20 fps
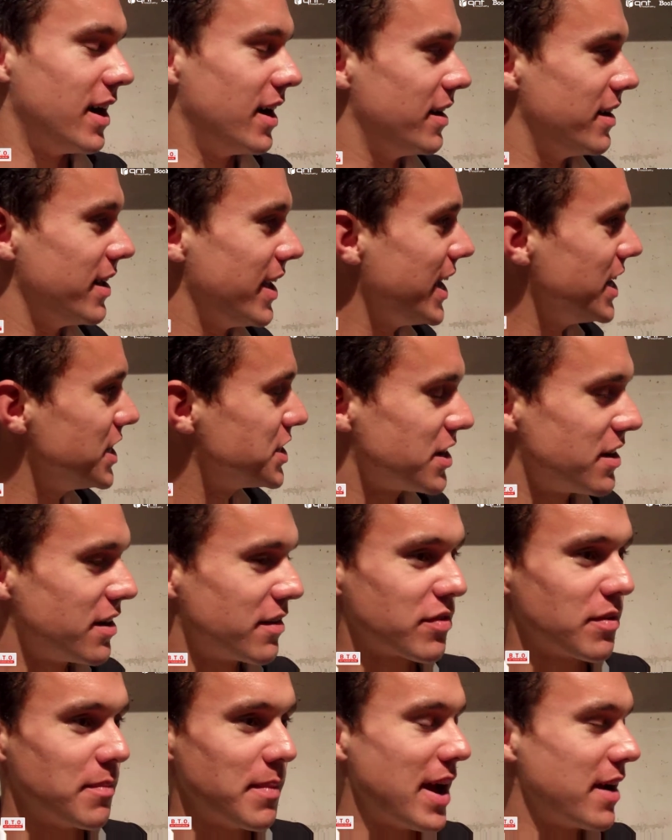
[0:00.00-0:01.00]
Asia,
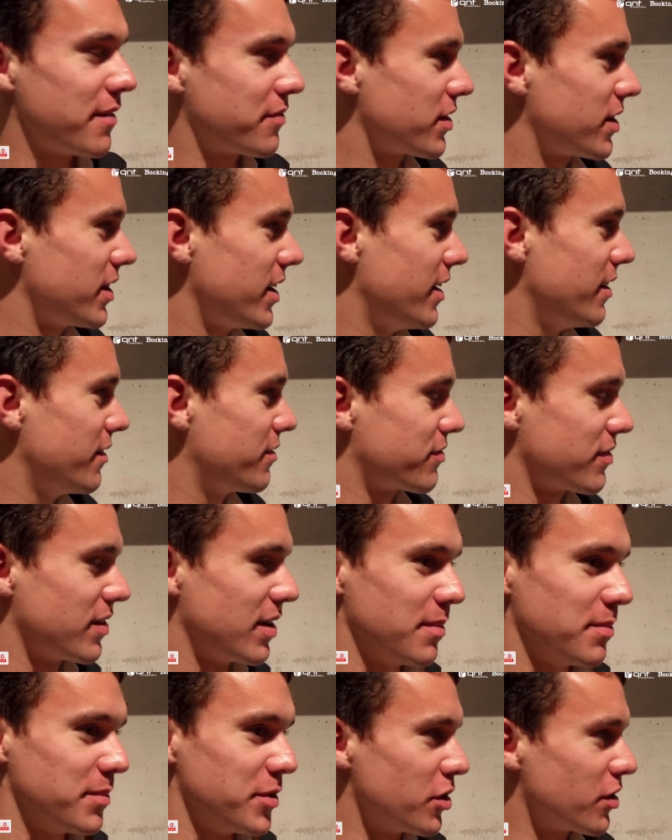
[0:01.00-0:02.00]
from Africa,
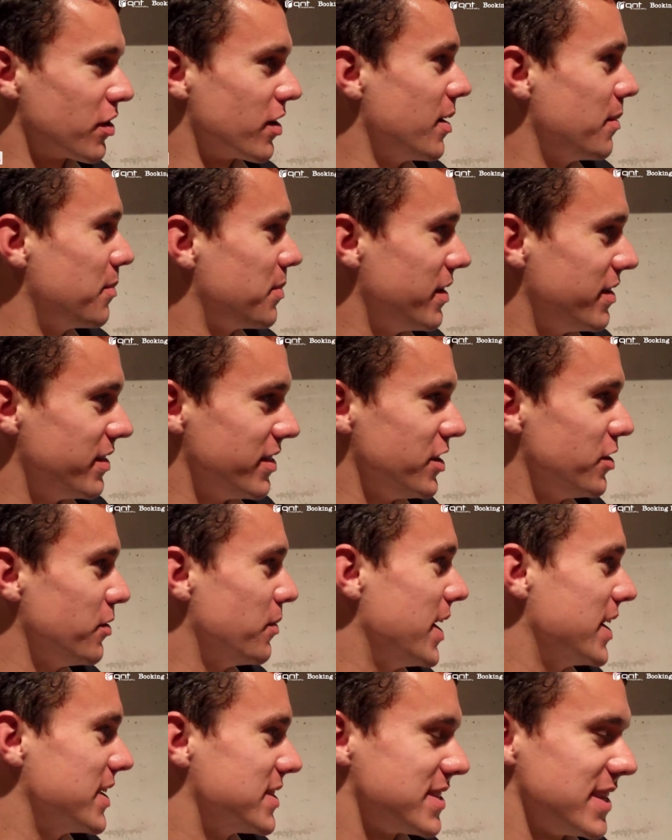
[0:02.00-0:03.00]
from Europe, and the
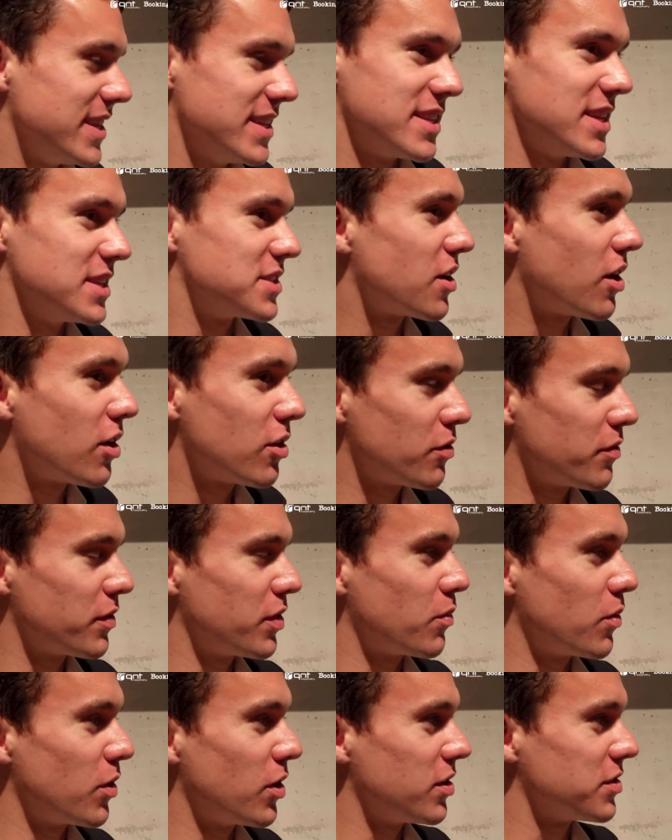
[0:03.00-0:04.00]
US. It's all over
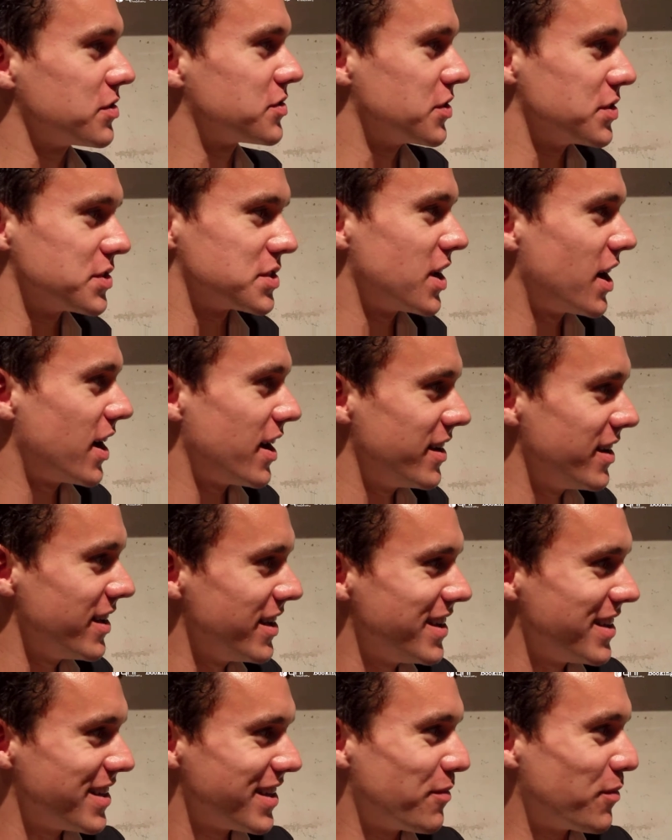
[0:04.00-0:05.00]
the world. So it's not
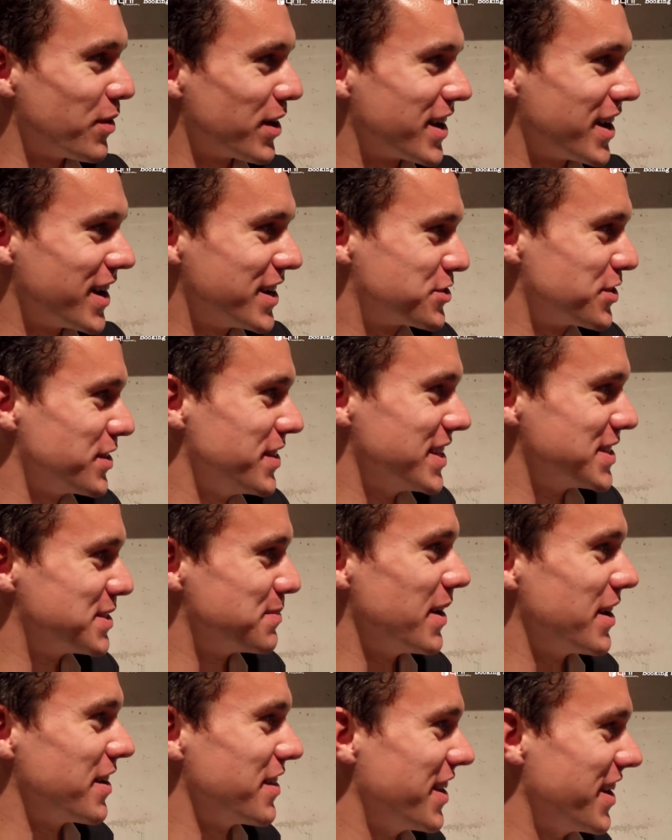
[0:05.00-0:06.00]
one country that's
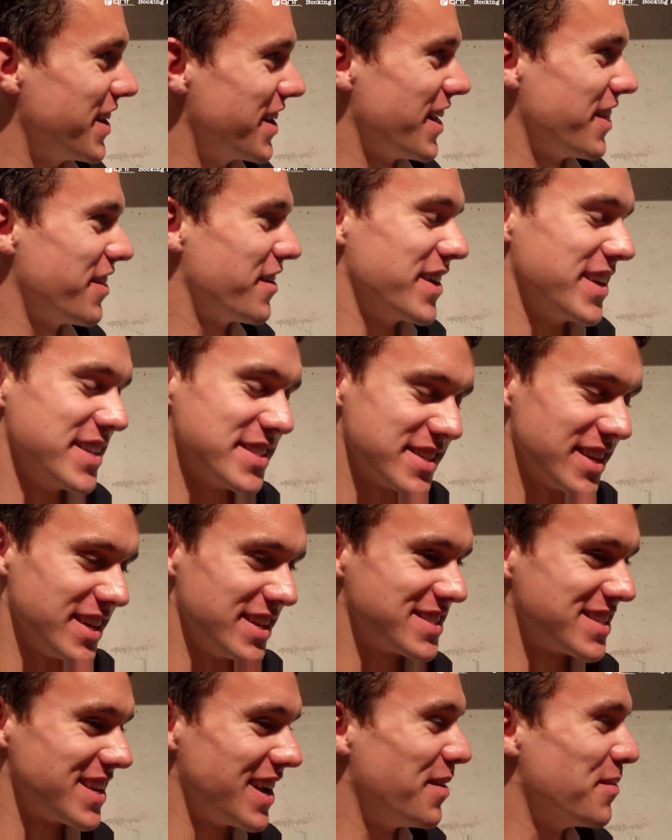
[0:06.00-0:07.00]
better than another.
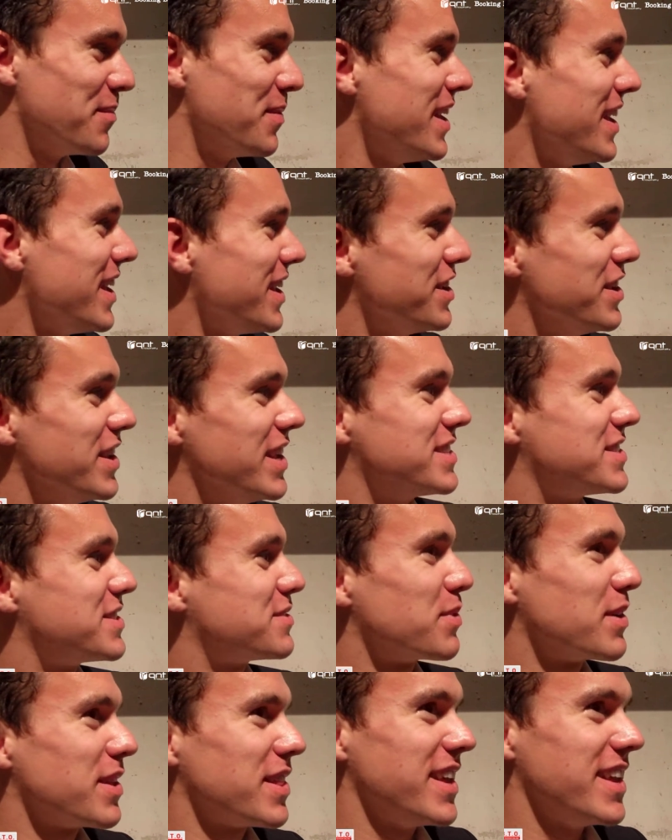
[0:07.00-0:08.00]
It's
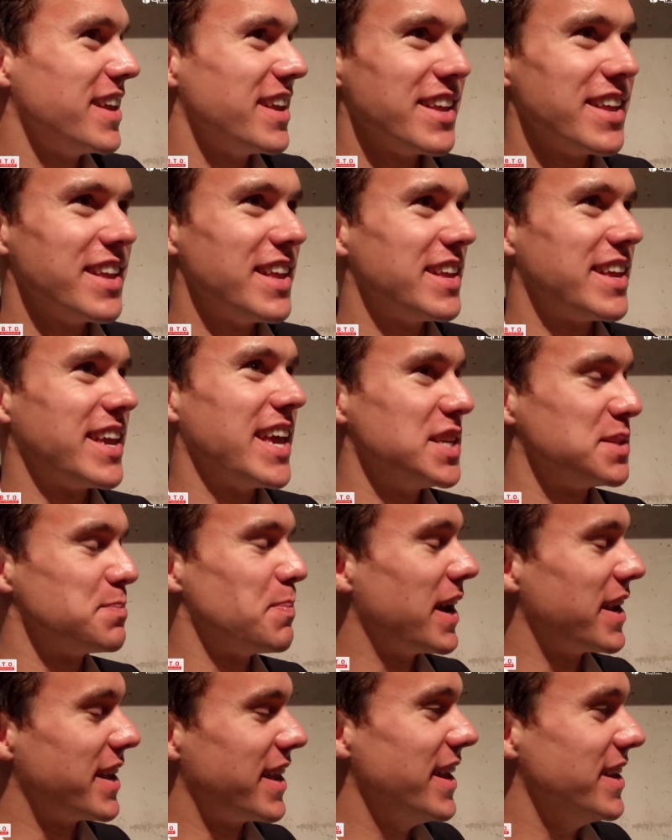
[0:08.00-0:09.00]
really case
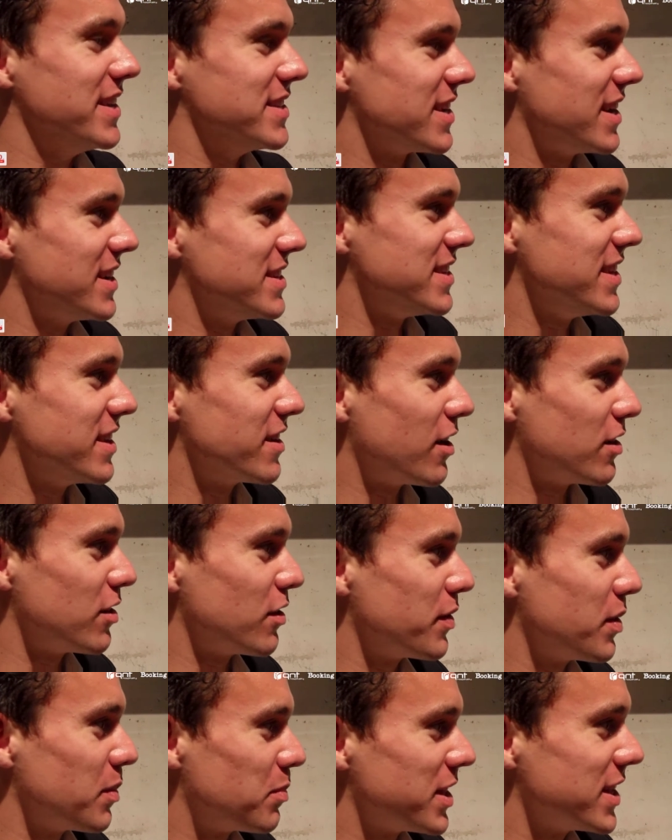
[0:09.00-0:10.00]
by case. I see it all
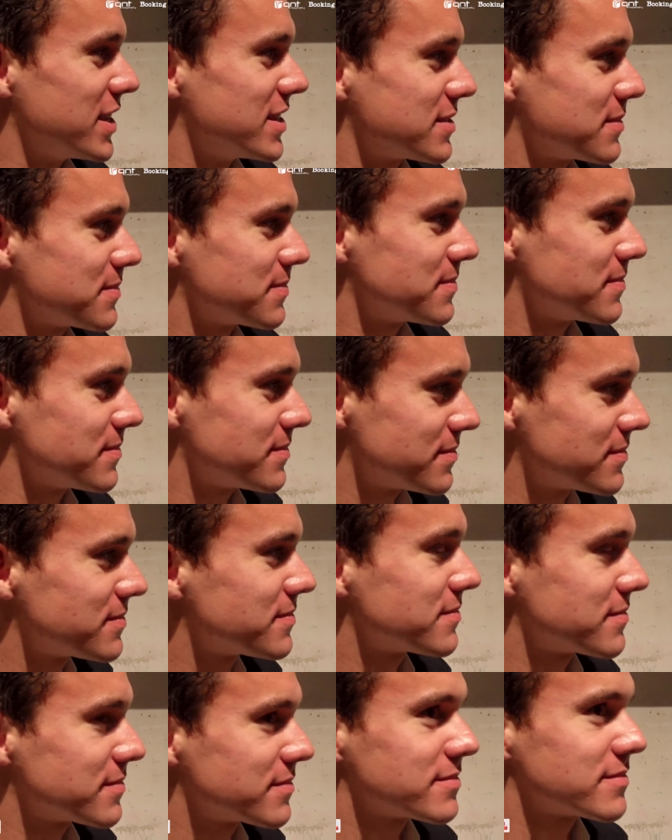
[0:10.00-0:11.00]
over the place. Yeah,
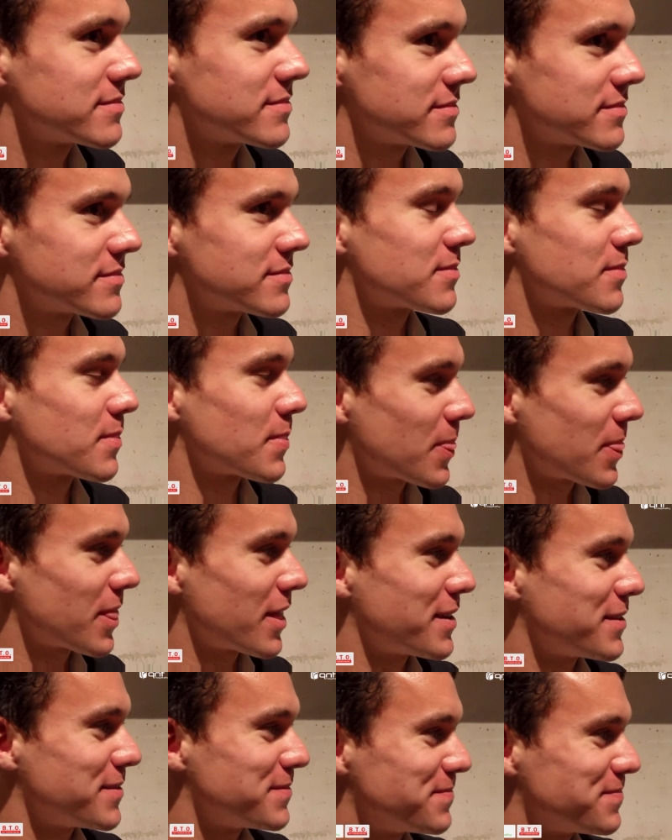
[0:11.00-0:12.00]
but usually we
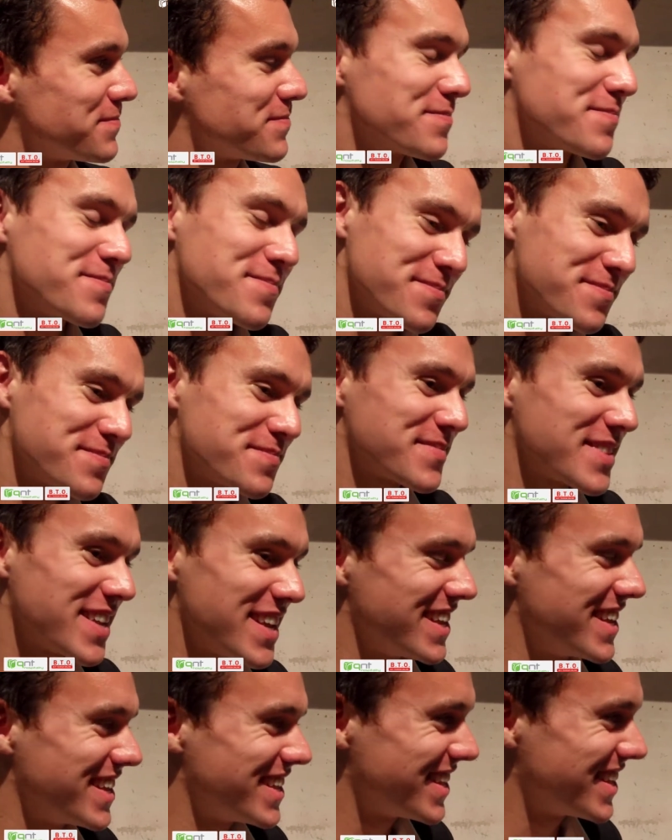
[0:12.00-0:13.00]
see Italy
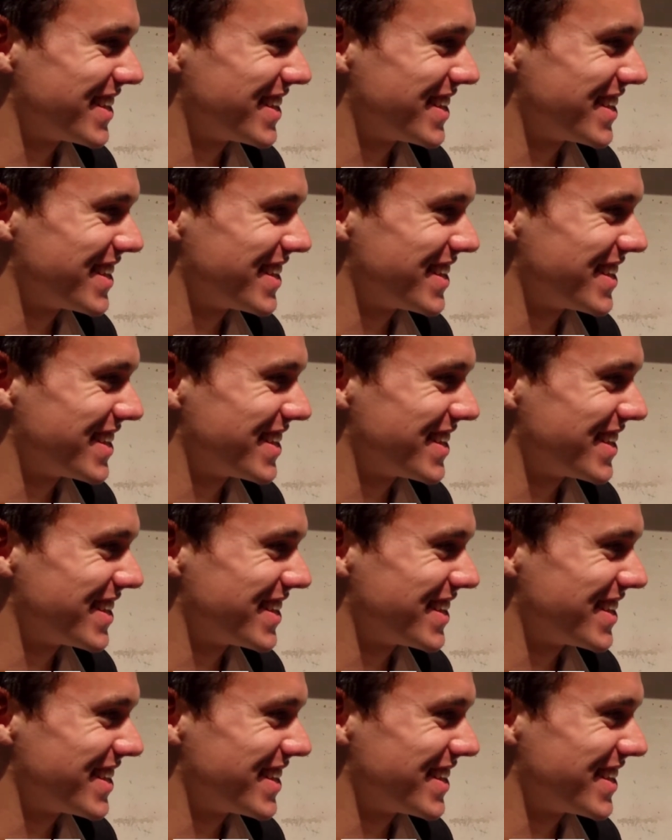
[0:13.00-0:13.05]
a step